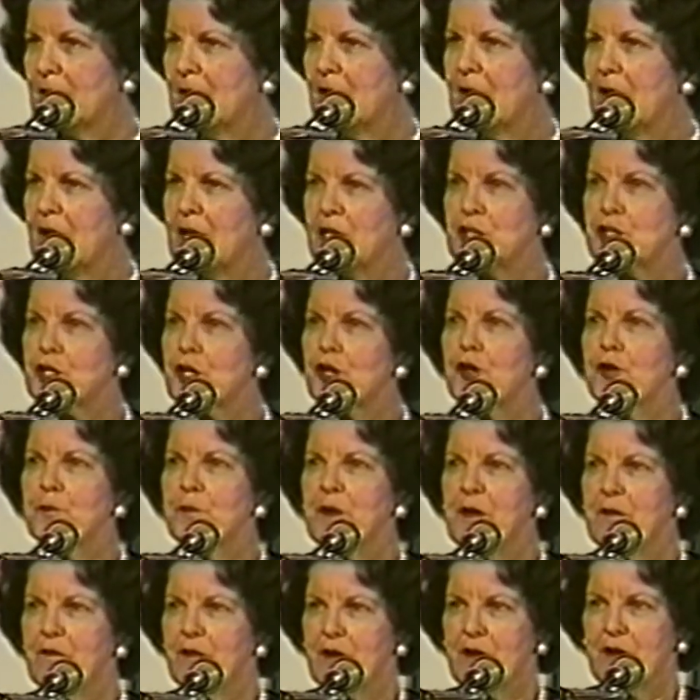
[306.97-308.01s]
and showed
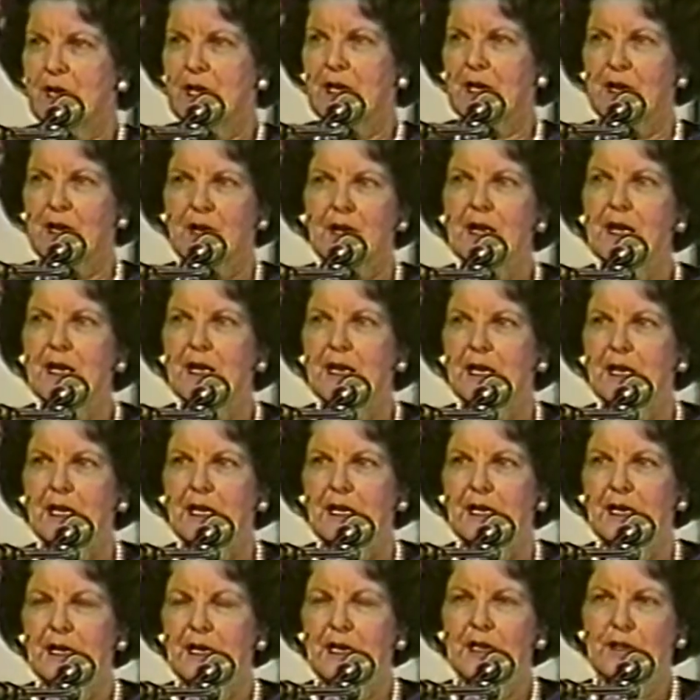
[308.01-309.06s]
me very
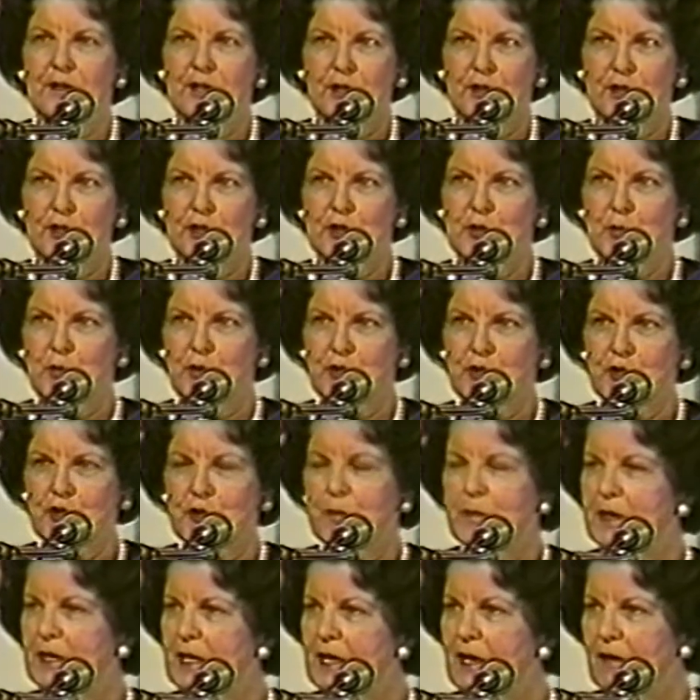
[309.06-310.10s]
clearly that this was to
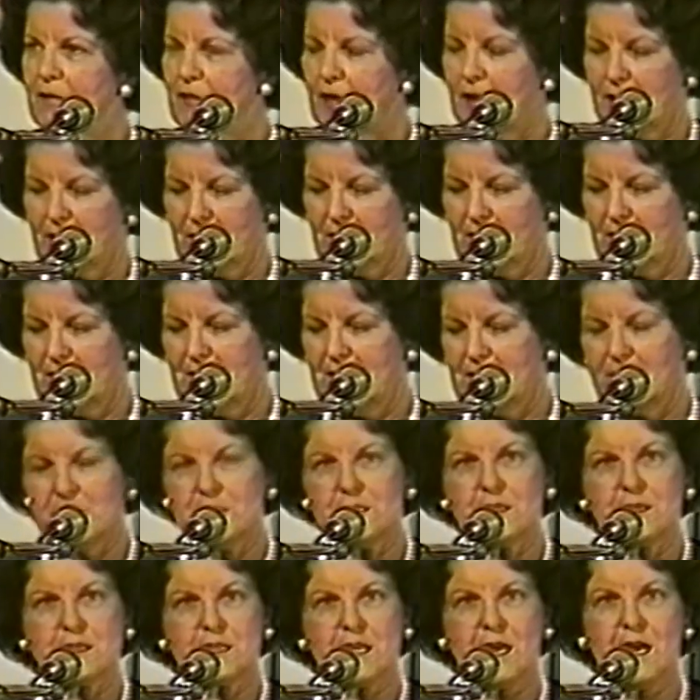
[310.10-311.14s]
be given at
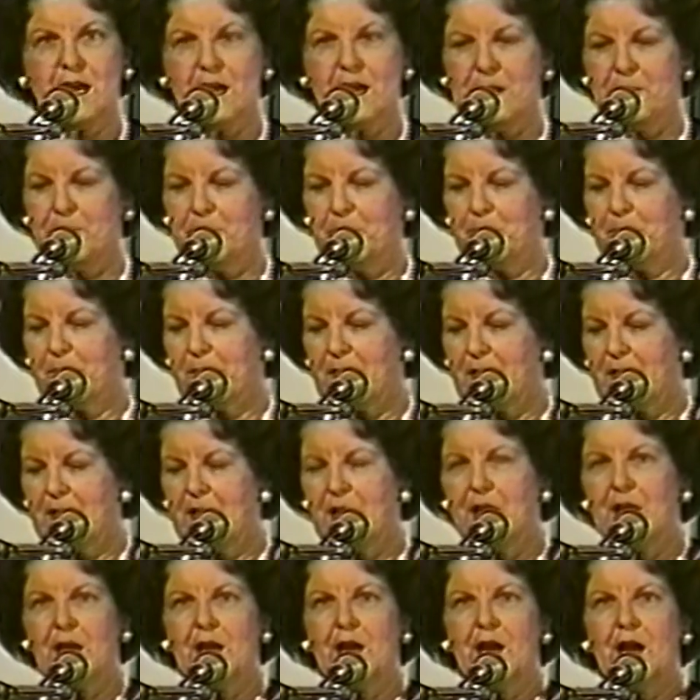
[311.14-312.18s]
this time.
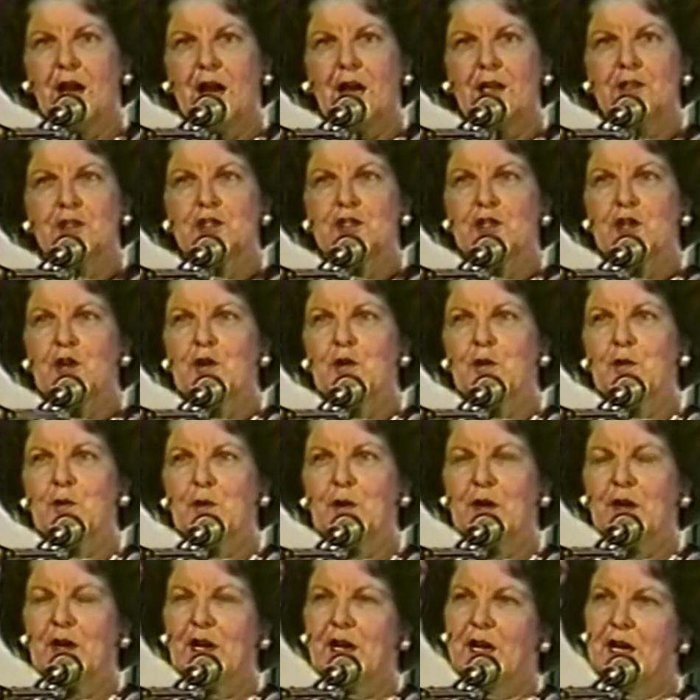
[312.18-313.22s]
And
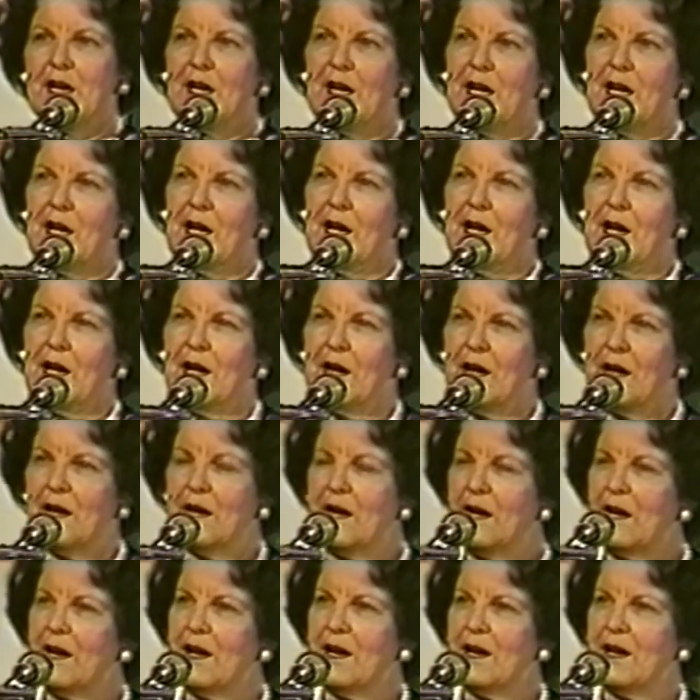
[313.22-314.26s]
so
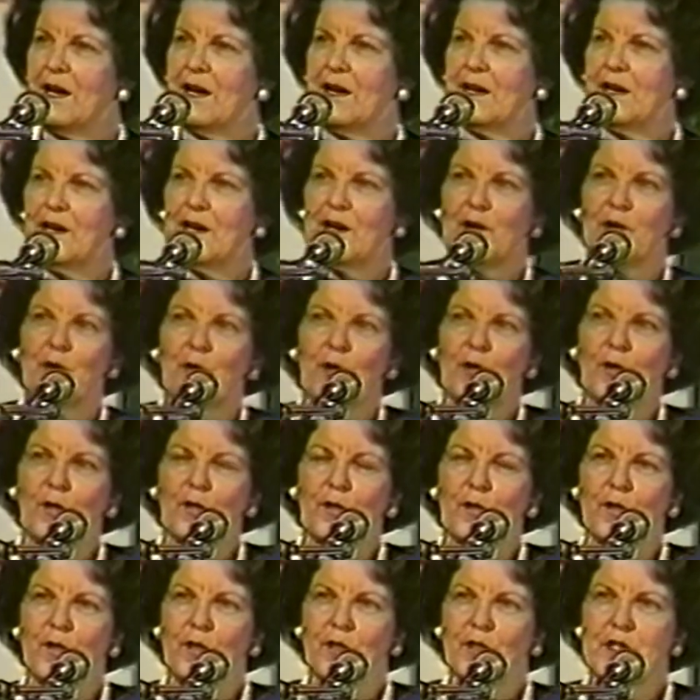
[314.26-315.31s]

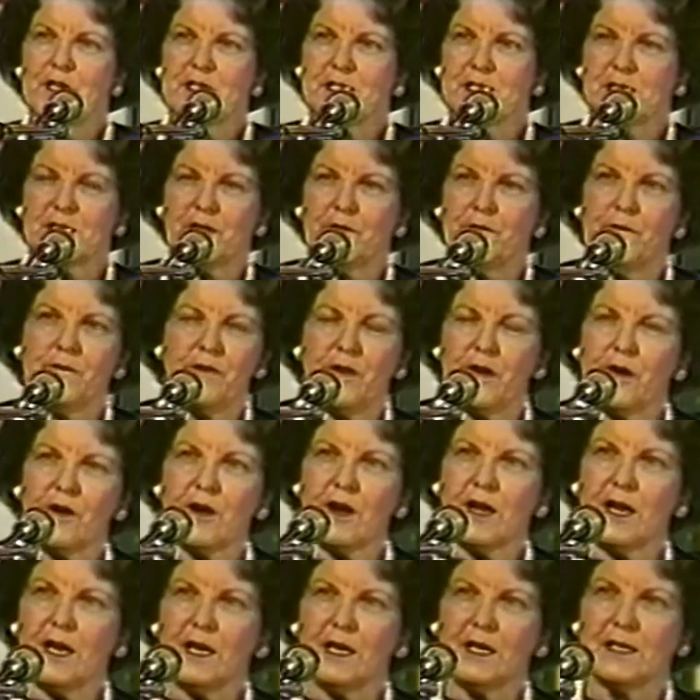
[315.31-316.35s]
this is a
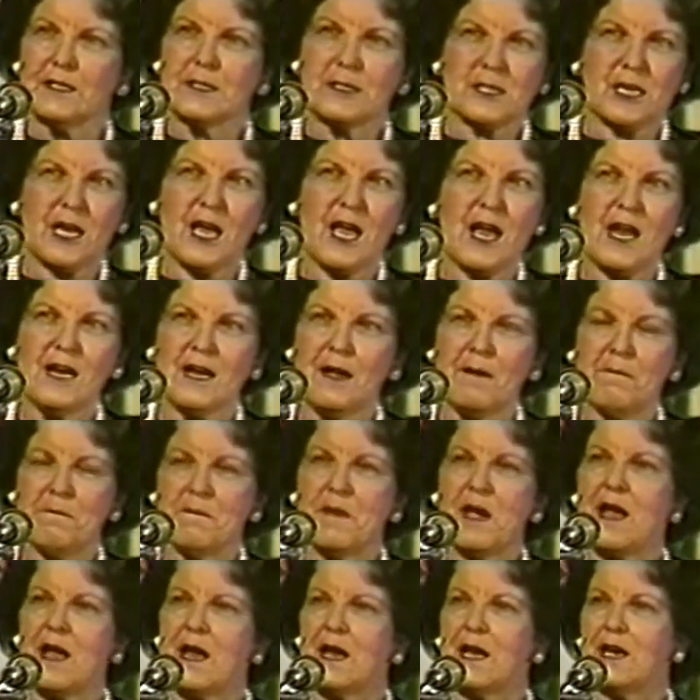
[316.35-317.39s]
very
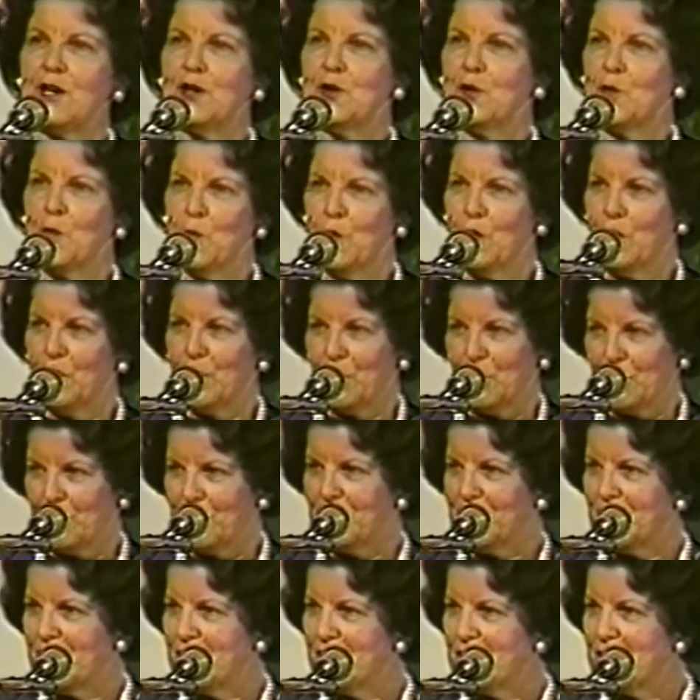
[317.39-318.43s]
tailor-made
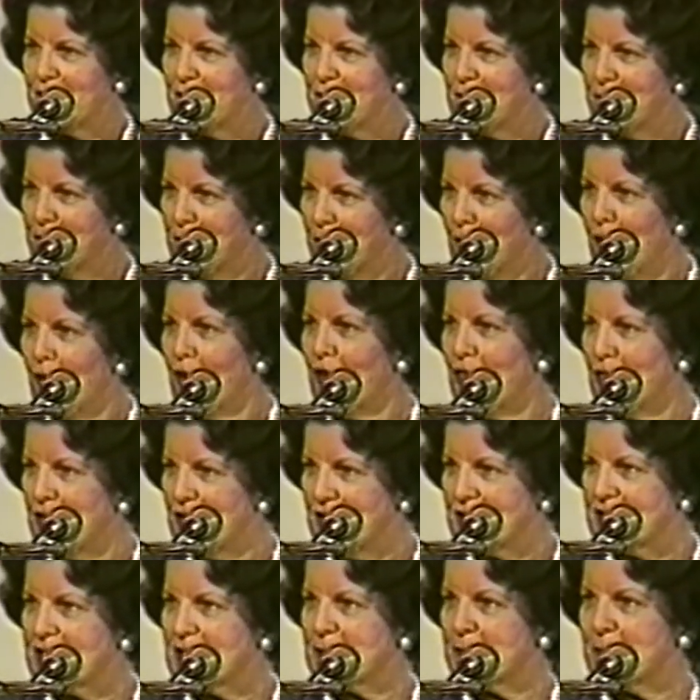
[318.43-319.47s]
word for
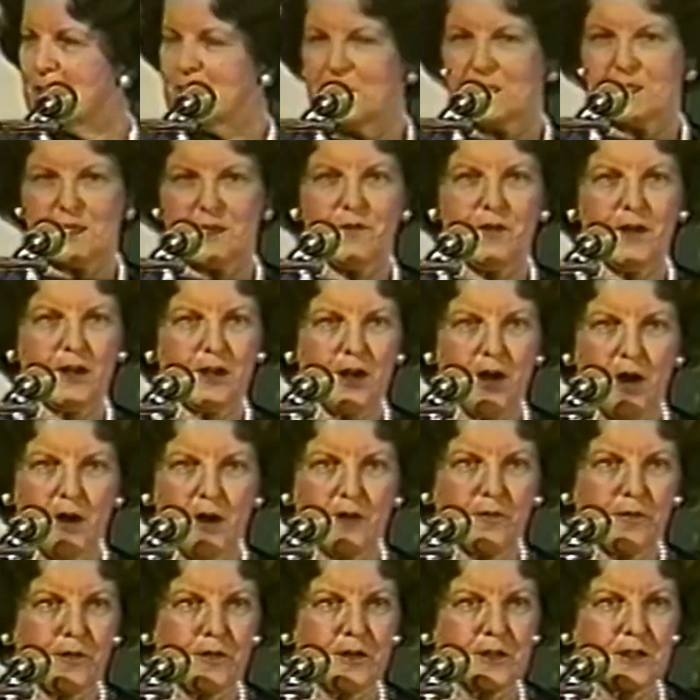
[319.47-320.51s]
this specific
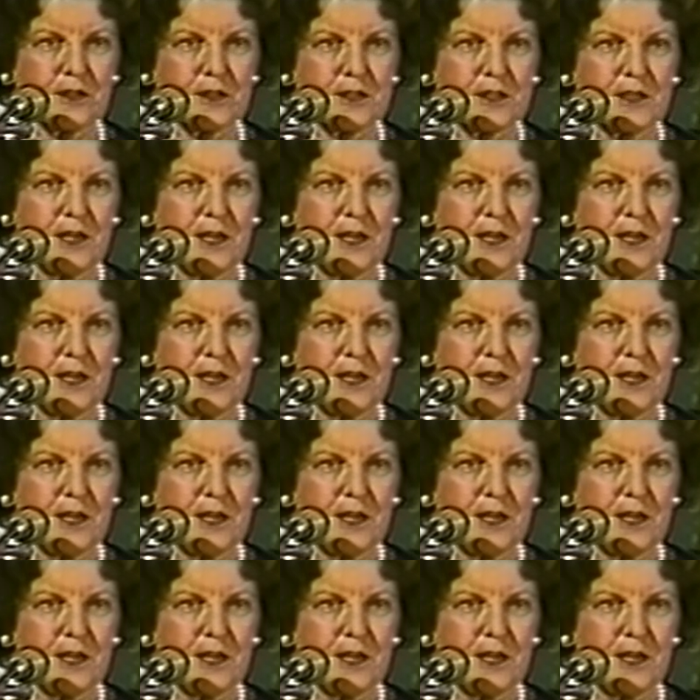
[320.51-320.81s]
conference.